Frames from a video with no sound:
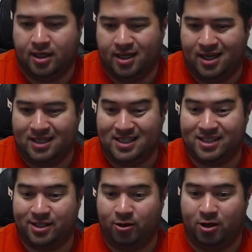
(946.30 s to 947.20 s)
is
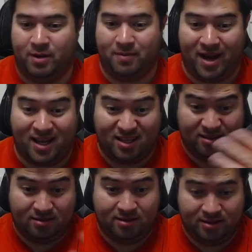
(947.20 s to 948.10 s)
actually going to be my
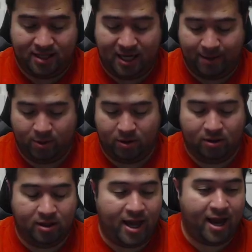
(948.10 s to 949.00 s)
table
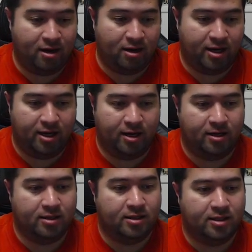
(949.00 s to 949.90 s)
header here.
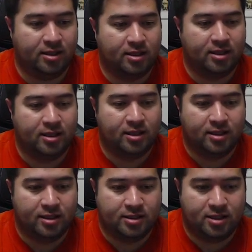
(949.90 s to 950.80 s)

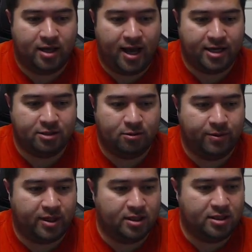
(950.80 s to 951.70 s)
So actually what we
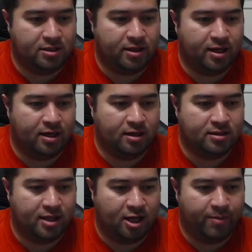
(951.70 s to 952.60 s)
can do here to
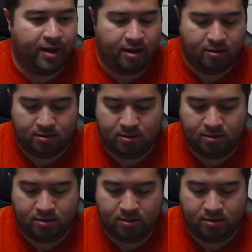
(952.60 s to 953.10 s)
help out